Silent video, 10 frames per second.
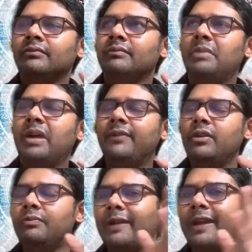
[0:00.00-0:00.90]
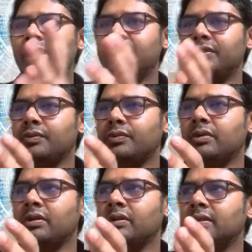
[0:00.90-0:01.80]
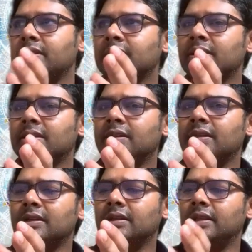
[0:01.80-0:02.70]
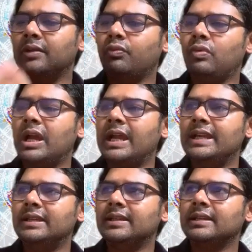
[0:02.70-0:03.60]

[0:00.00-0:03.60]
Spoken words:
my view panned towards the right